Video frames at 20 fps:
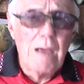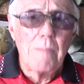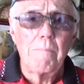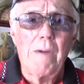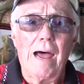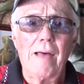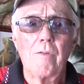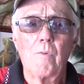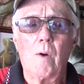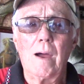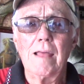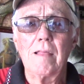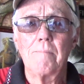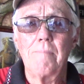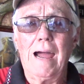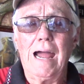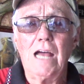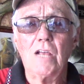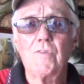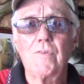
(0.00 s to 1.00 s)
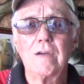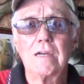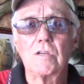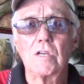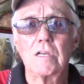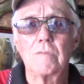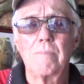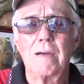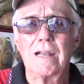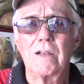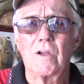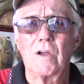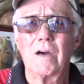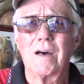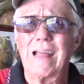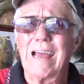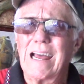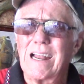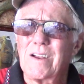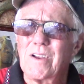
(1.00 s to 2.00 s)
By the way, the bass fishing's been
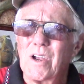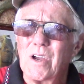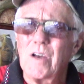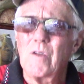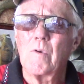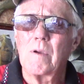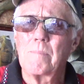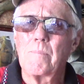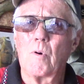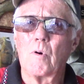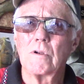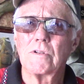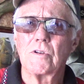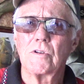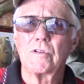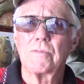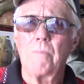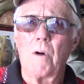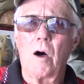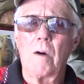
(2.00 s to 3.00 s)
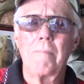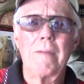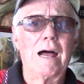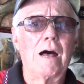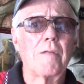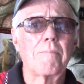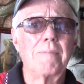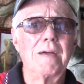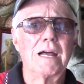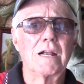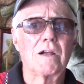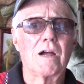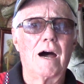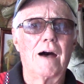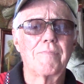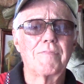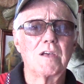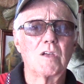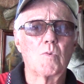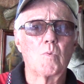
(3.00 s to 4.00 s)
good. I had good reports of smallmouth being
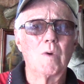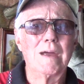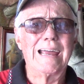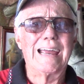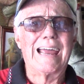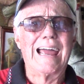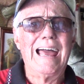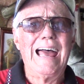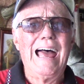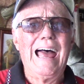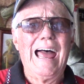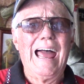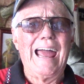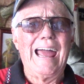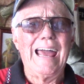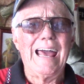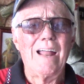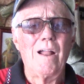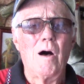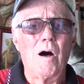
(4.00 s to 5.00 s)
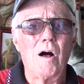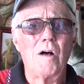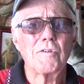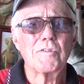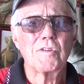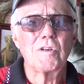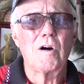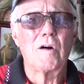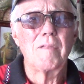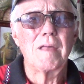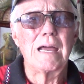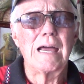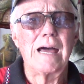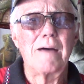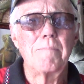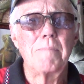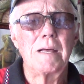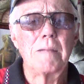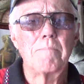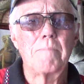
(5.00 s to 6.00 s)
caught this week, and also they
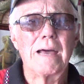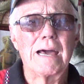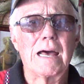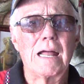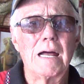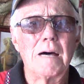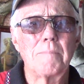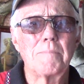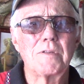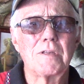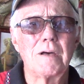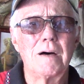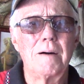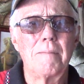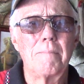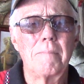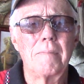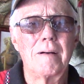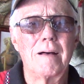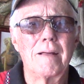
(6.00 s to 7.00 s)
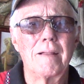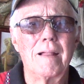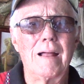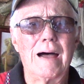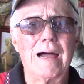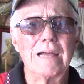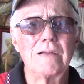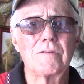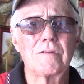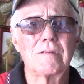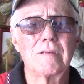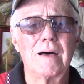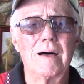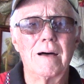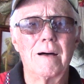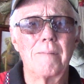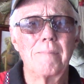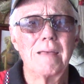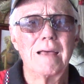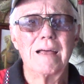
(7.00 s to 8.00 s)
have been picking up some nice
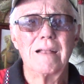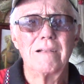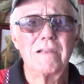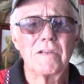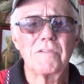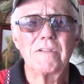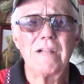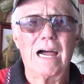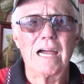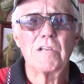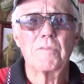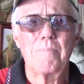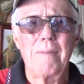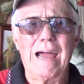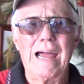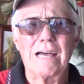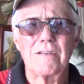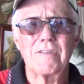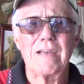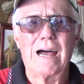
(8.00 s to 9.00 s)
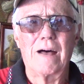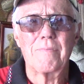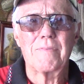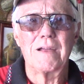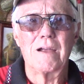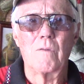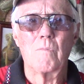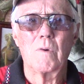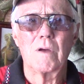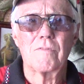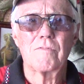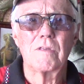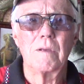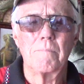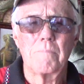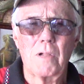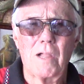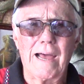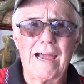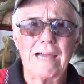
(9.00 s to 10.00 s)
bass out there with some
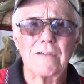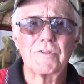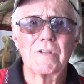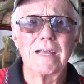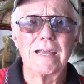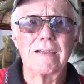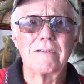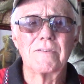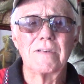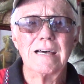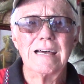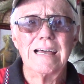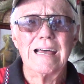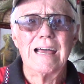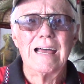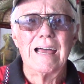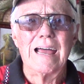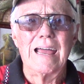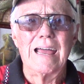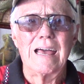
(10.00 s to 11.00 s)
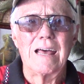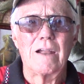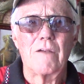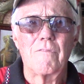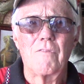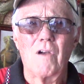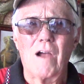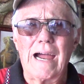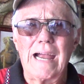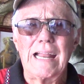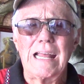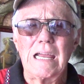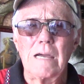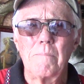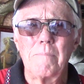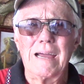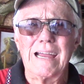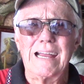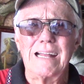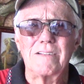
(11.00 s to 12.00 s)
plastics and a variety
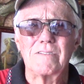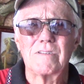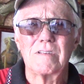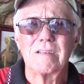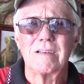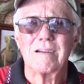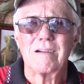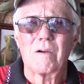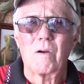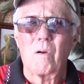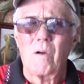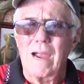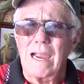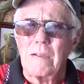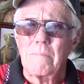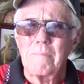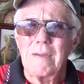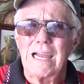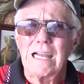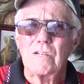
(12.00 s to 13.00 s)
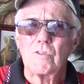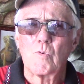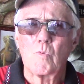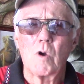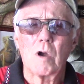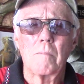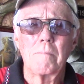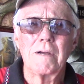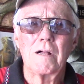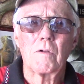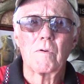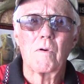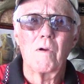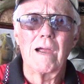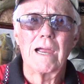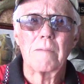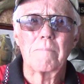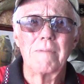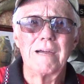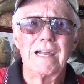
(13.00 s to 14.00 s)
of baits, crankbaits, square-bill
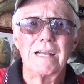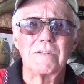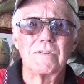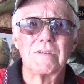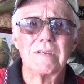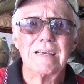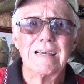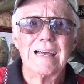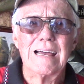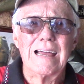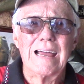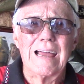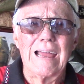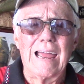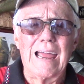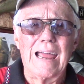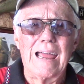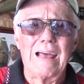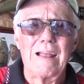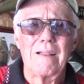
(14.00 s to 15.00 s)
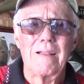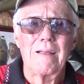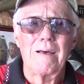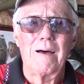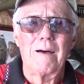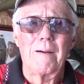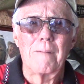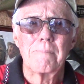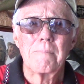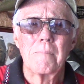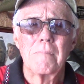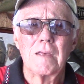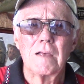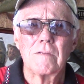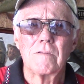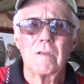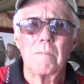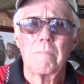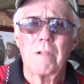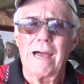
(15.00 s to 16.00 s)
crankbaits, and
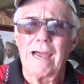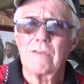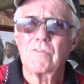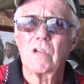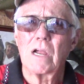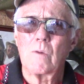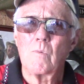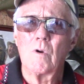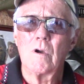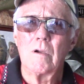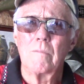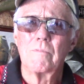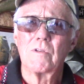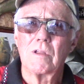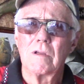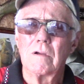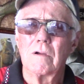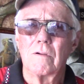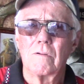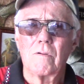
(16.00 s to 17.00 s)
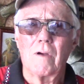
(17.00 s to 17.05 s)
some plastic worms too.